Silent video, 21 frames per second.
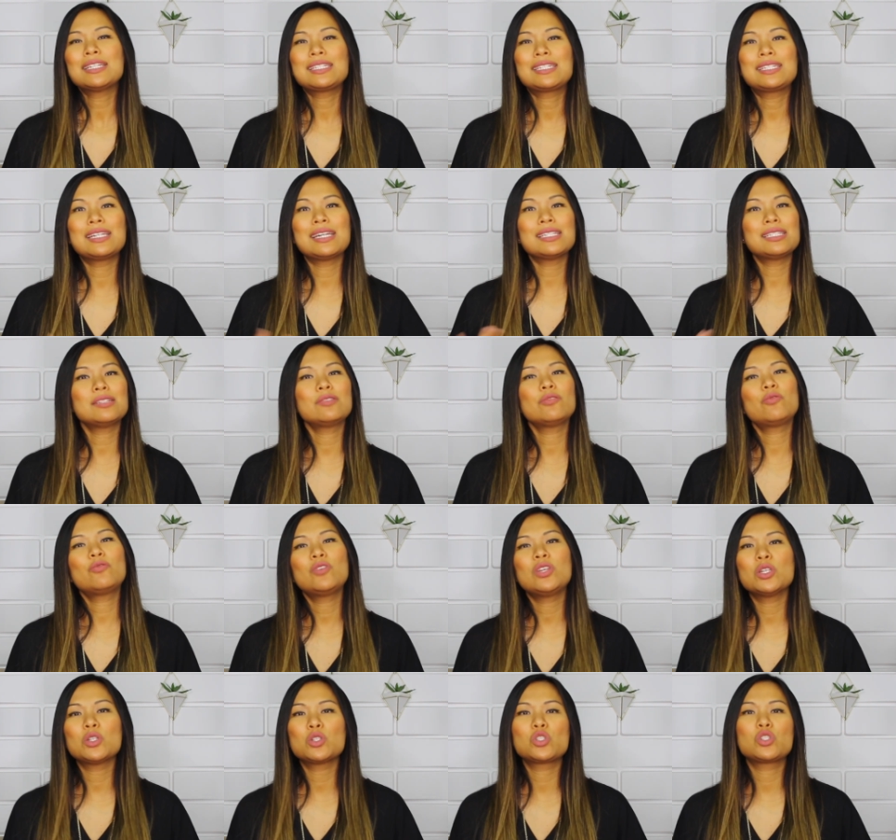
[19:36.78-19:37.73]
doesn't
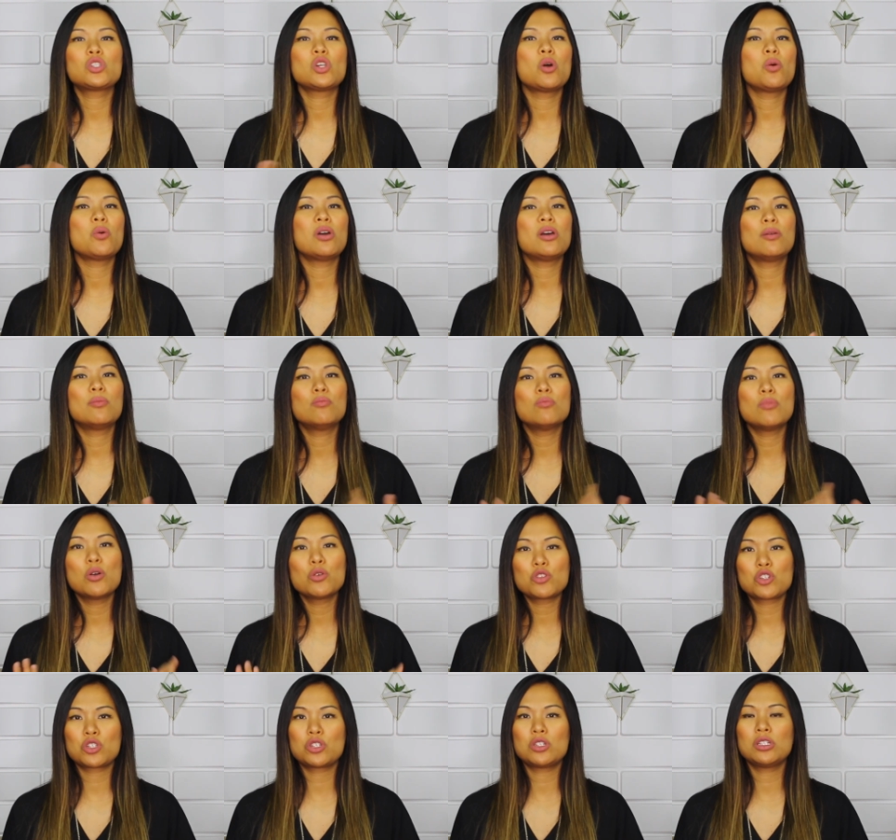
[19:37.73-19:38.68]
feel so
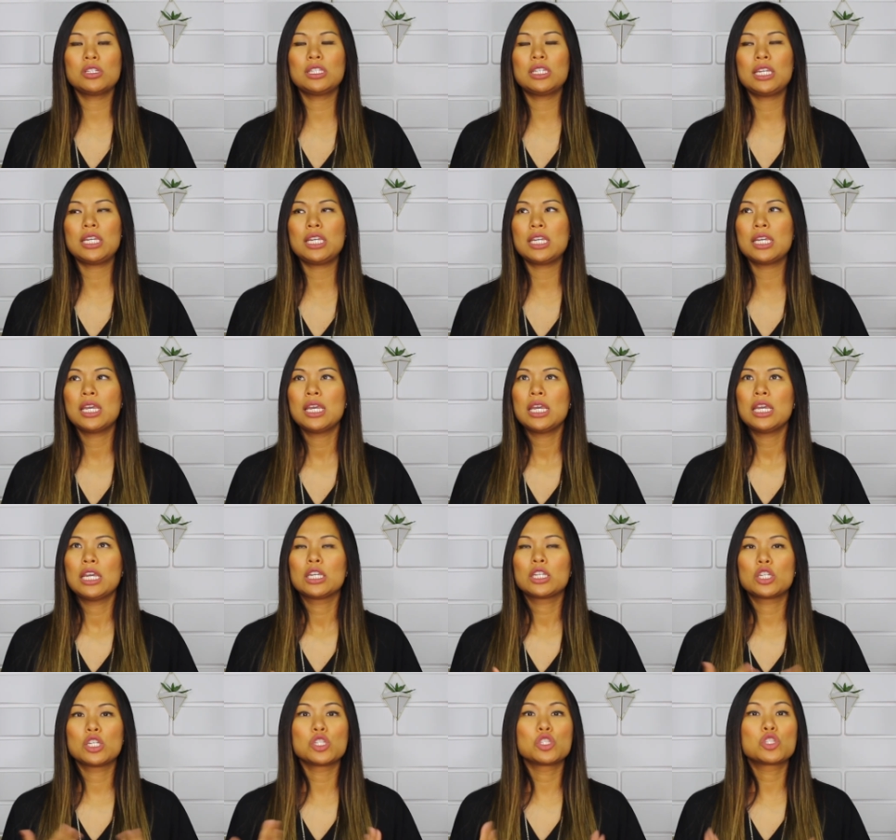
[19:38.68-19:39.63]
emotionally
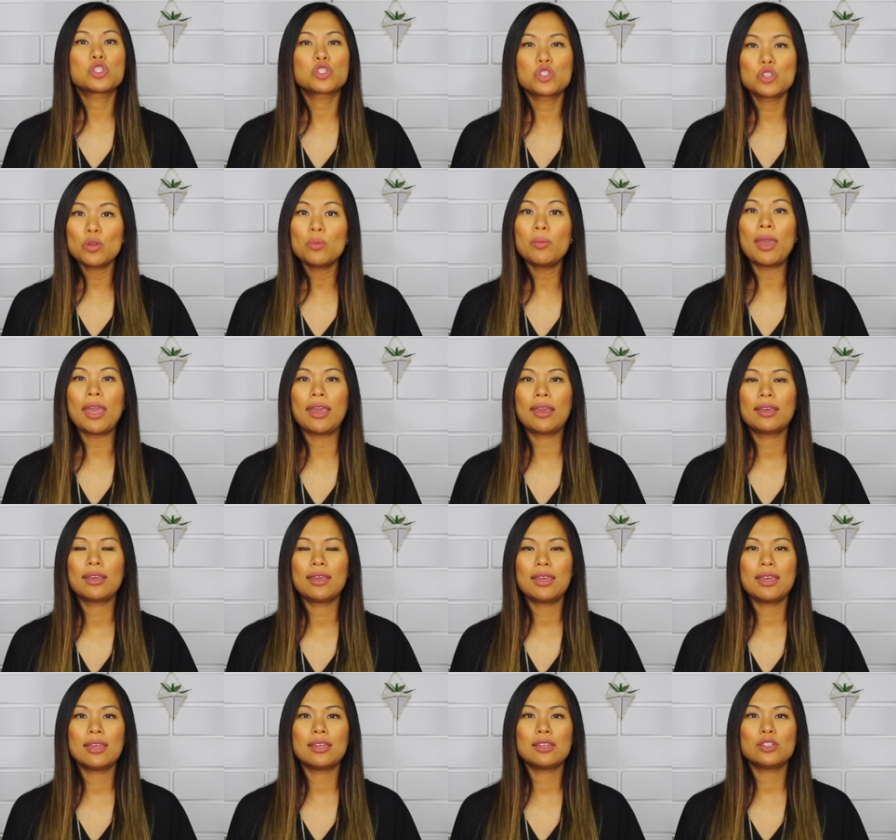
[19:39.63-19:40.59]
consuming.
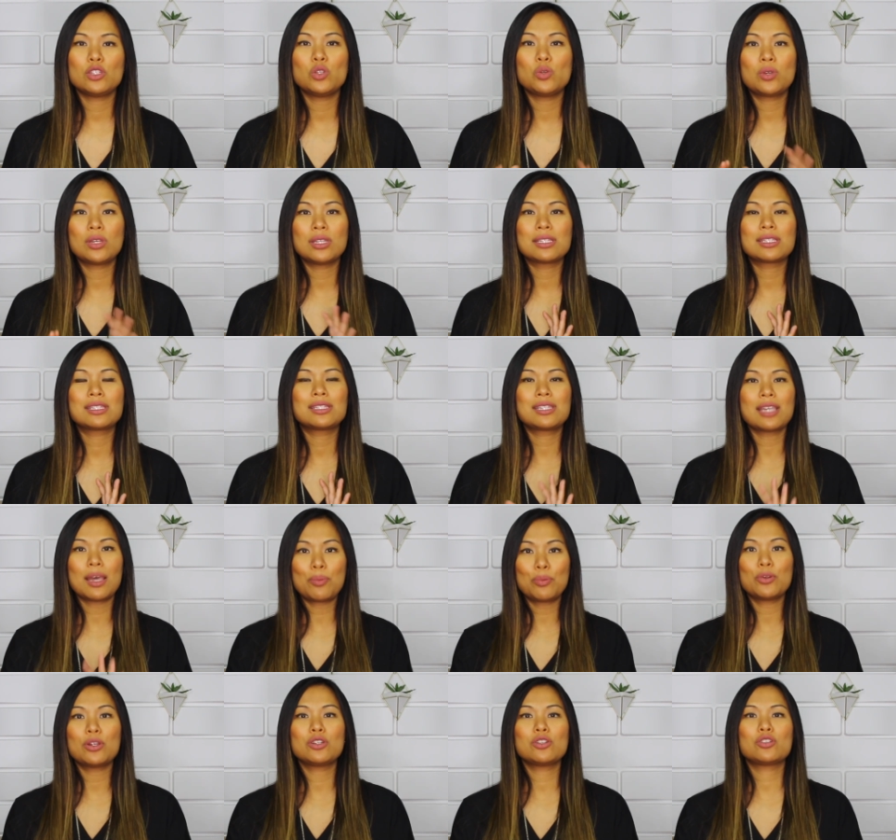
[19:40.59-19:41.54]
It, you can
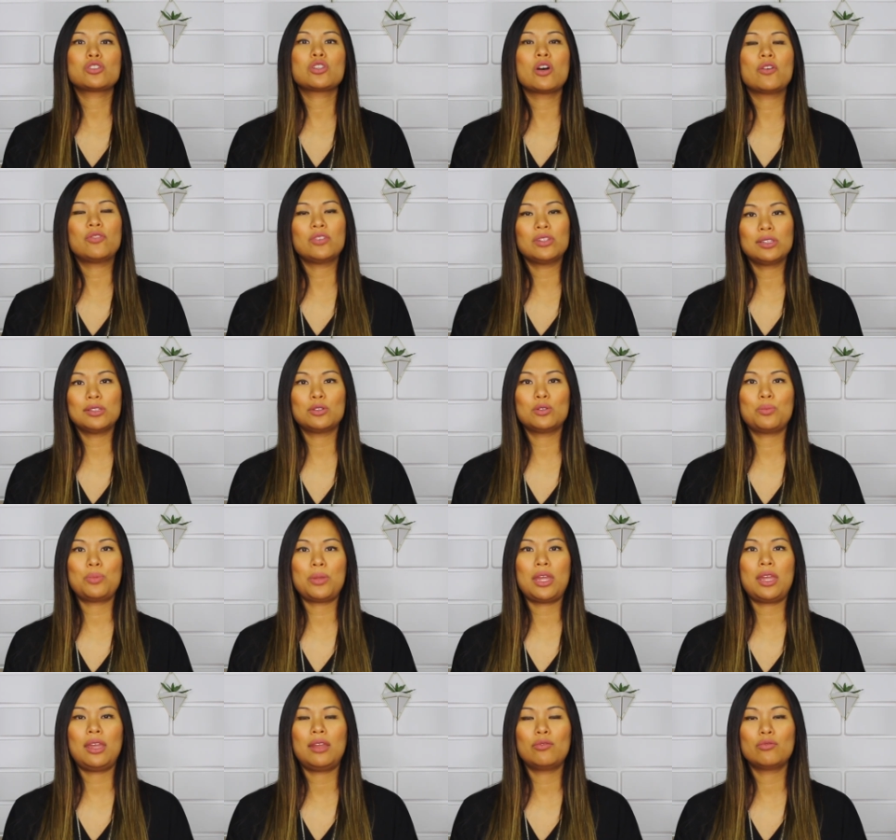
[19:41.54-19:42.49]
separate yourself a little
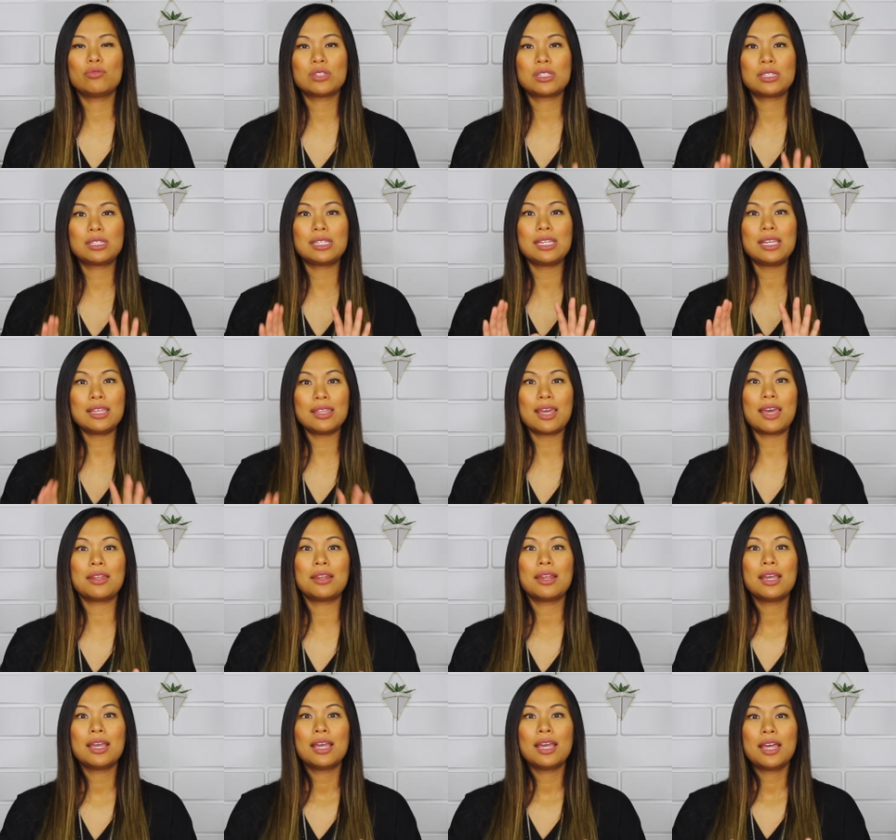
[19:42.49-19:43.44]
bit and see
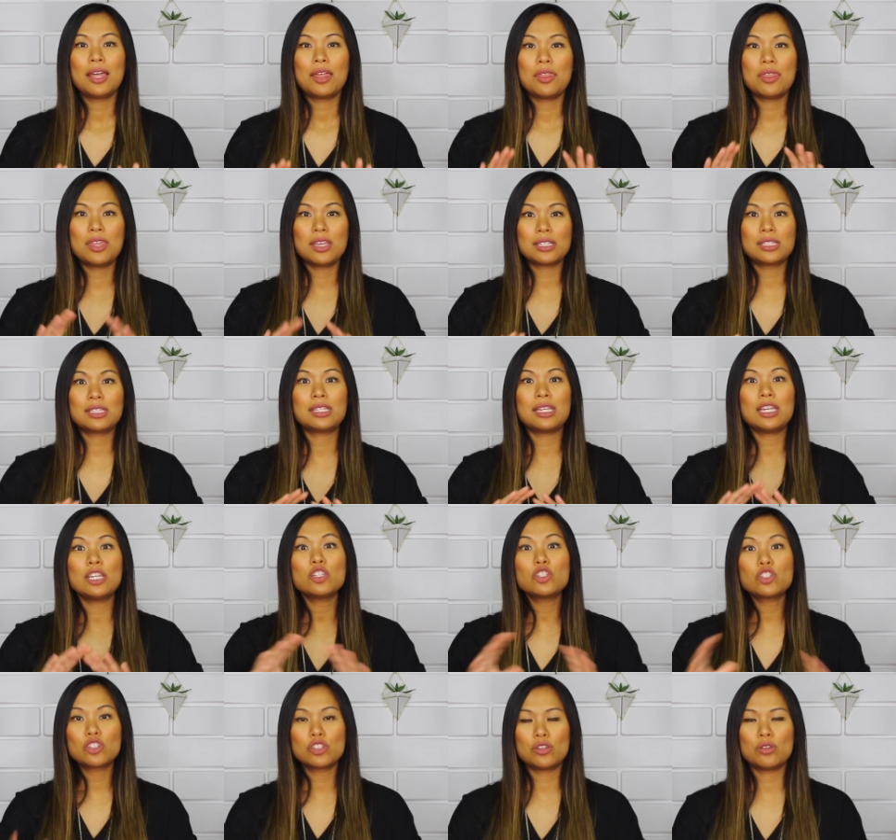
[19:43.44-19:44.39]
that this
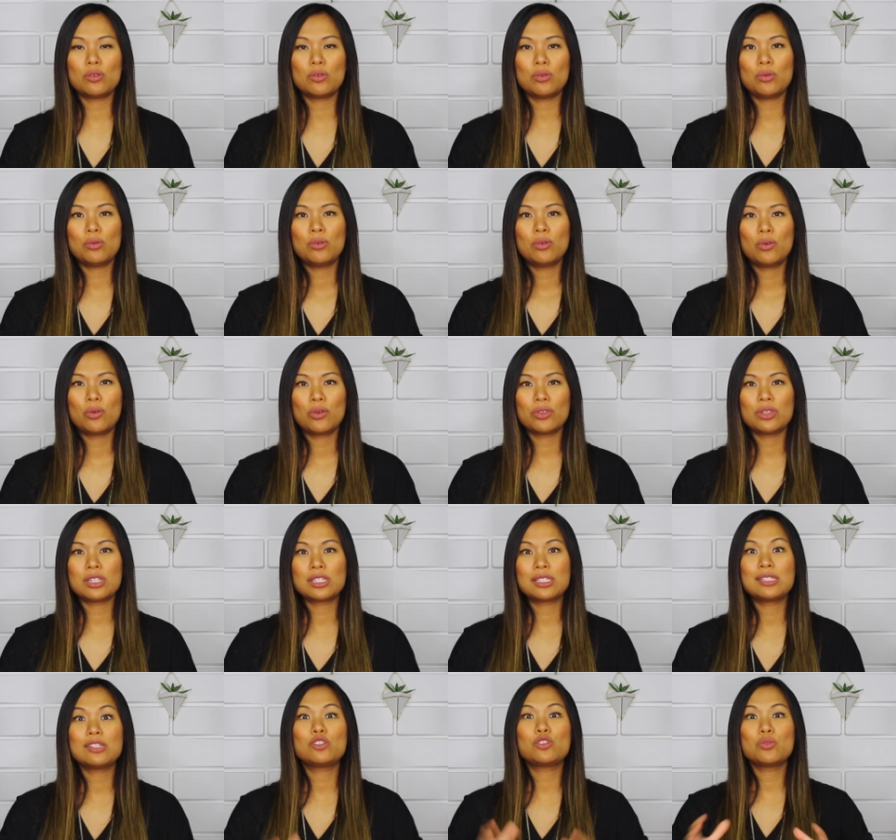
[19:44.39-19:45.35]
issue or
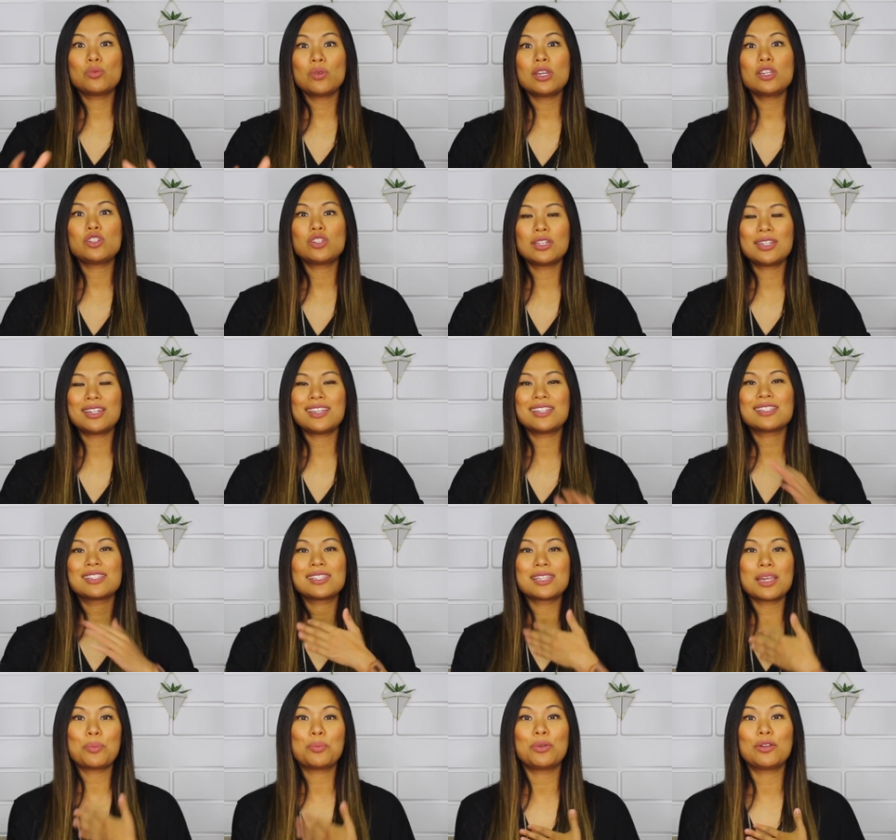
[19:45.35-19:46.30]
this situation is
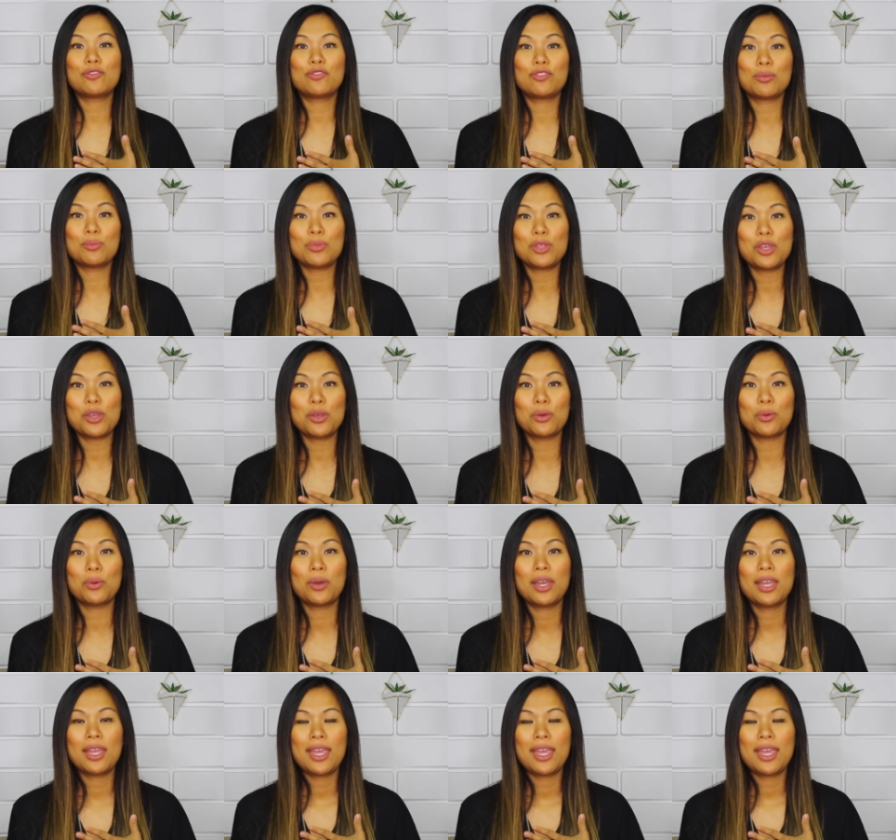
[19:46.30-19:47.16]
separate from you,